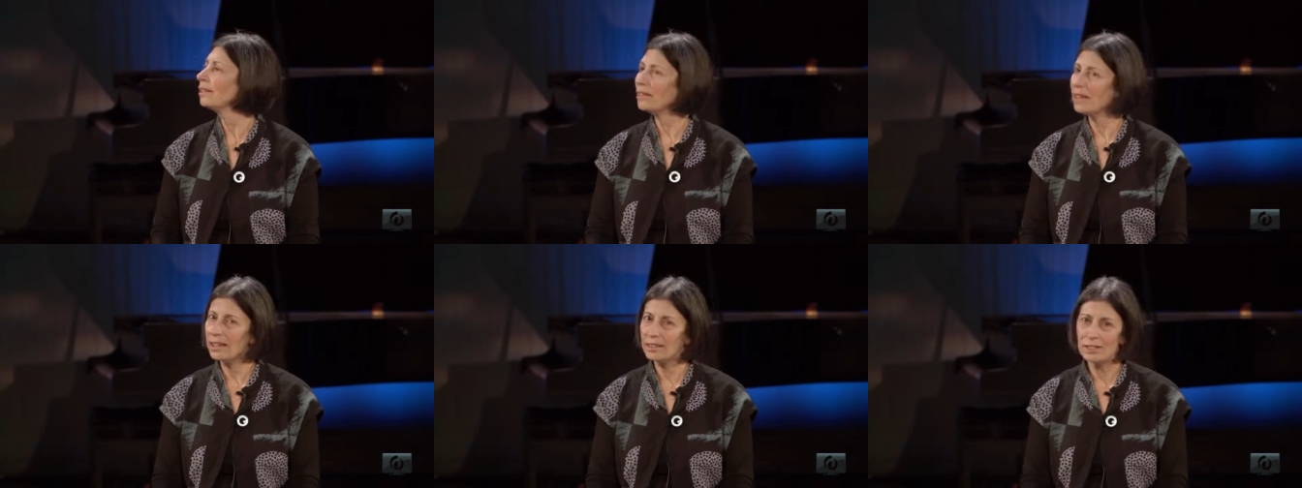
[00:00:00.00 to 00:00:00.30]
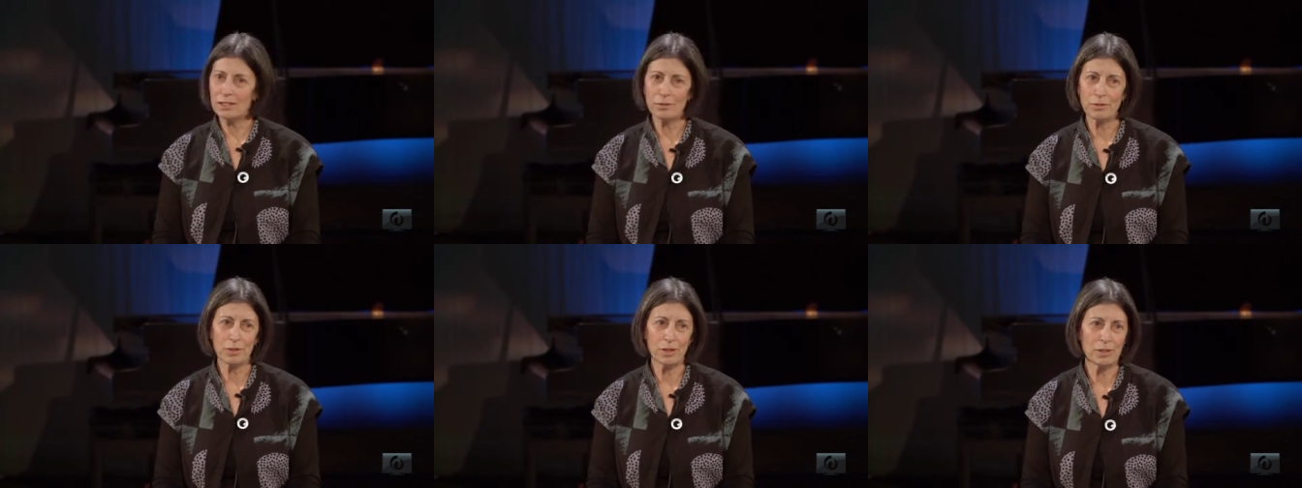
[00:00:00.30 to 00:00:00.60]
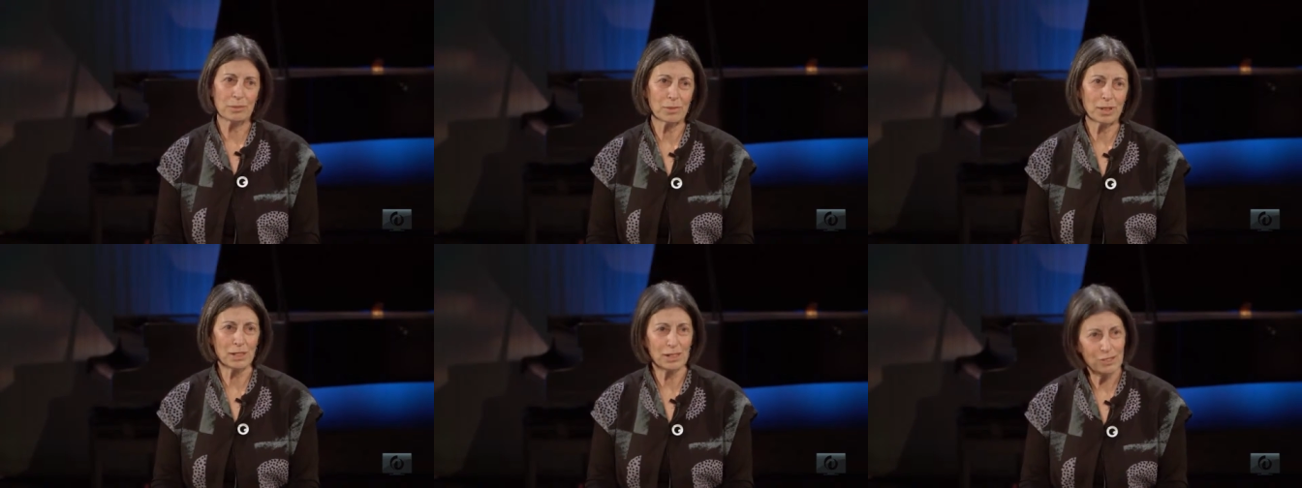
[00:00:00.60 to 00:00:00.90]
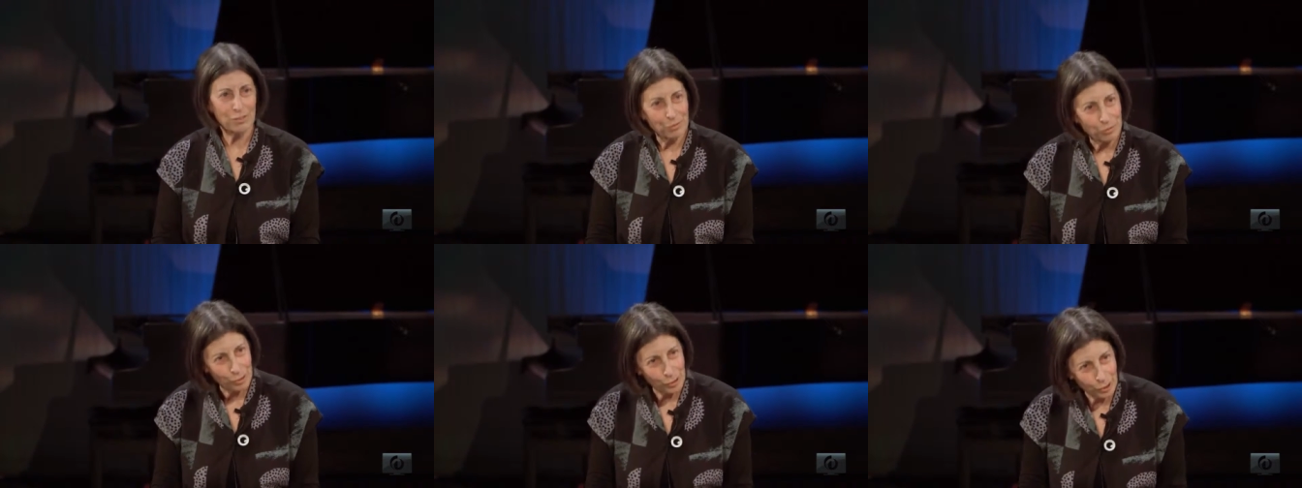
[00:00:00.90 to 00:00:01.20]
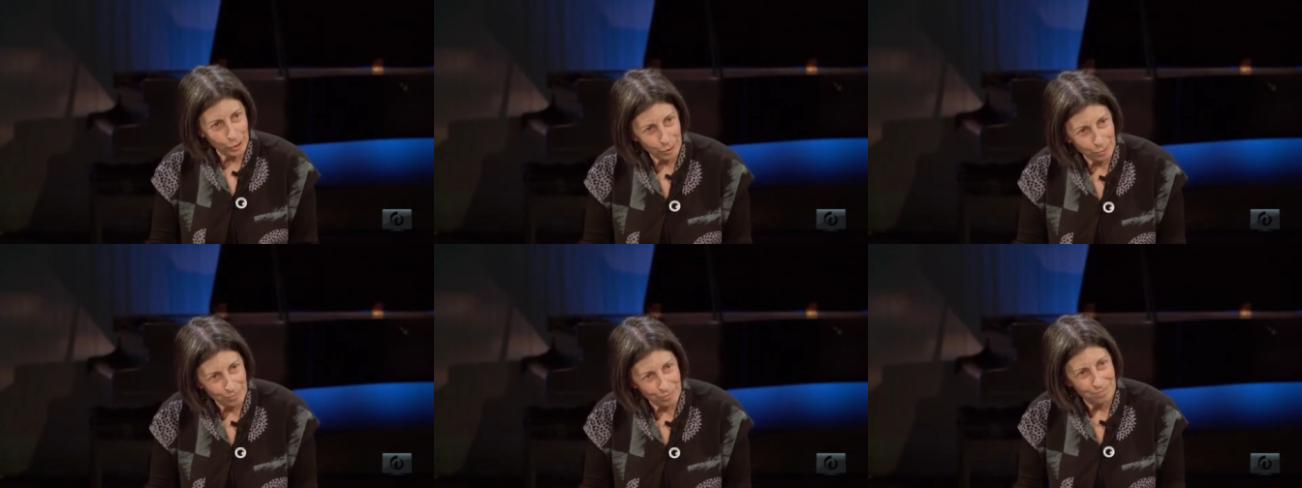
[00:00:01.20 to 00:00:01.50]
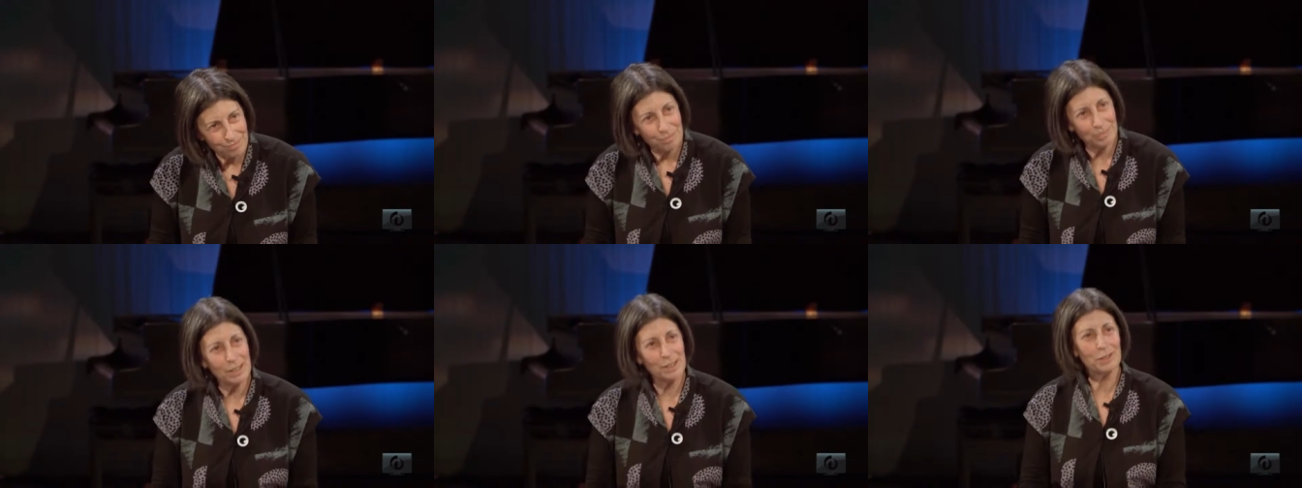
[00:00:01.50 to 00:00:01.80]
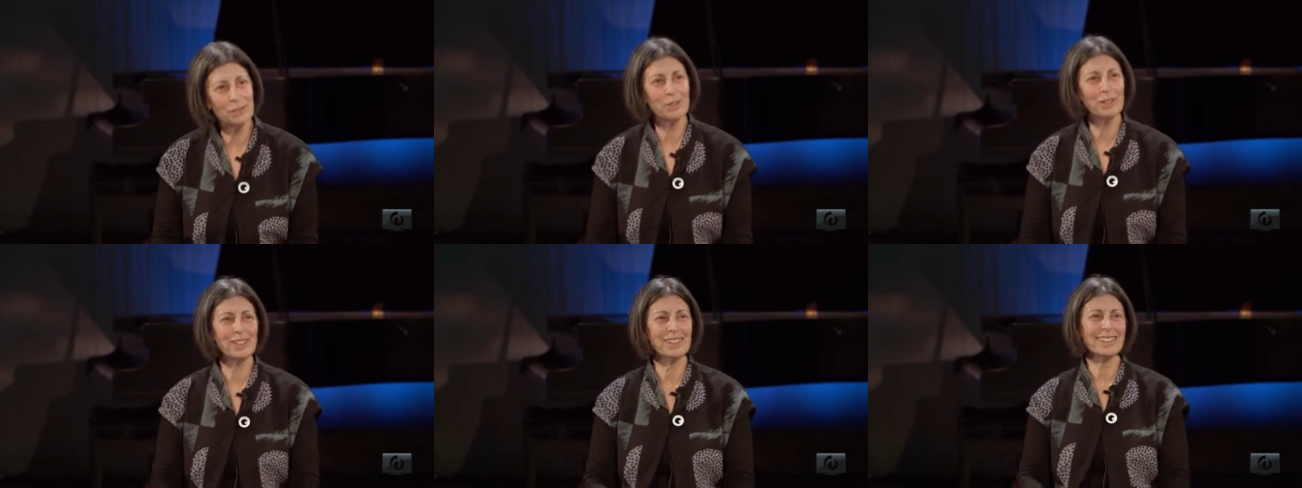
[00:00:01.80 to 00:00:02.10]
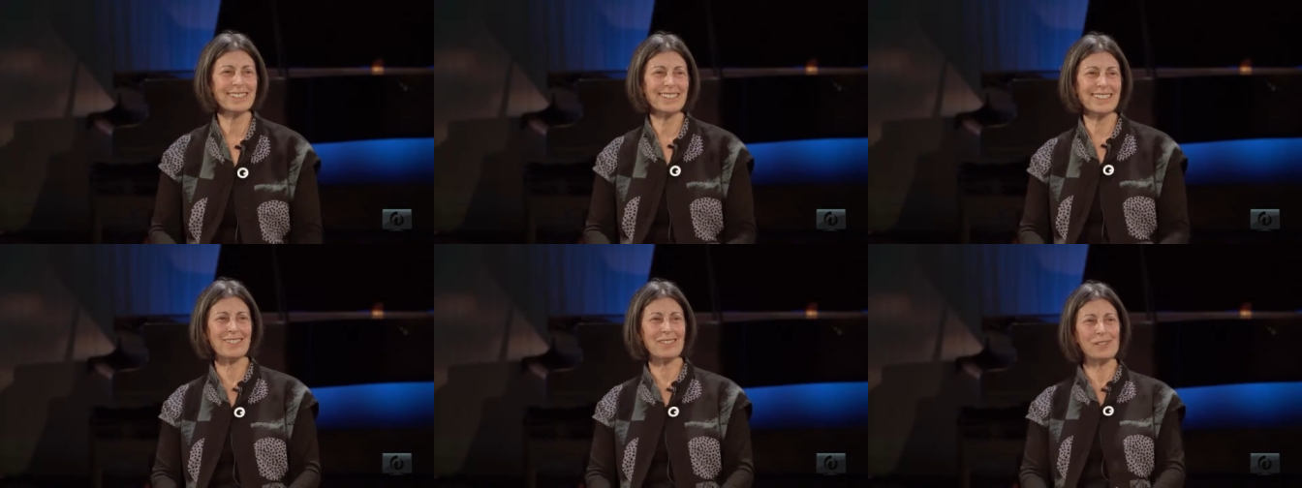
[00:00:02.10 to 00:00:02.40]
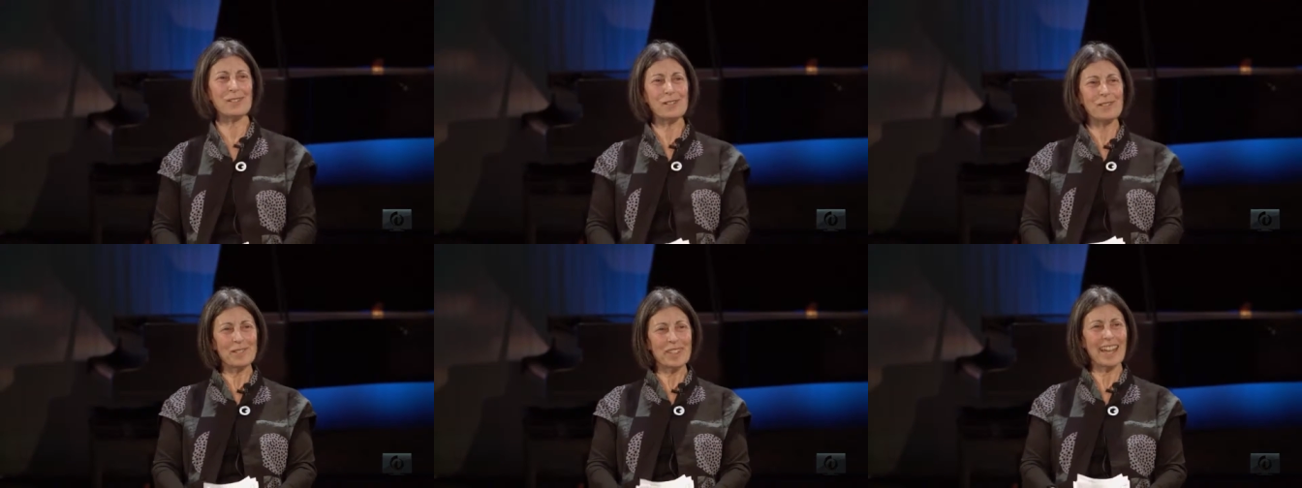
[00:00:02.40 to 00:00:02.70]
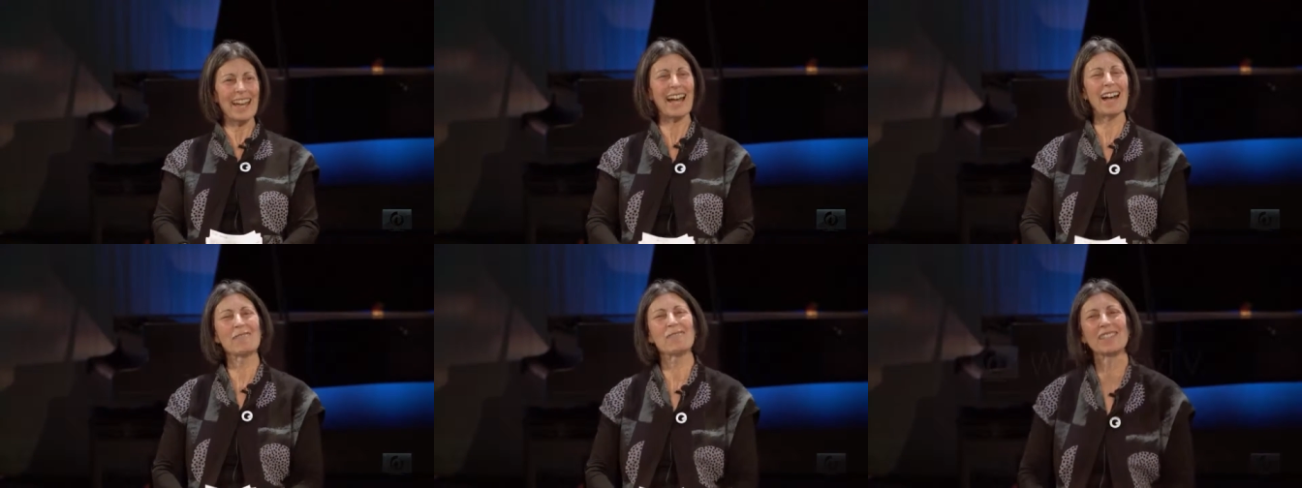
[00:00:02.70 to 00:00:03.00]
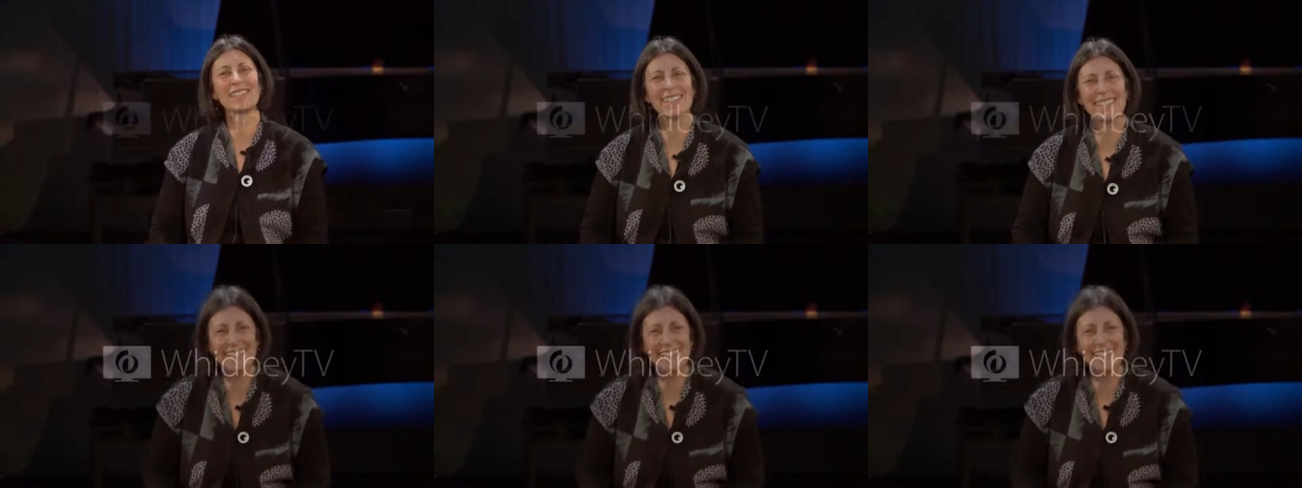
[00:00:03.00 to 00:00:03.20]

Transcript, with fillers: Thank you very much for being willing to have this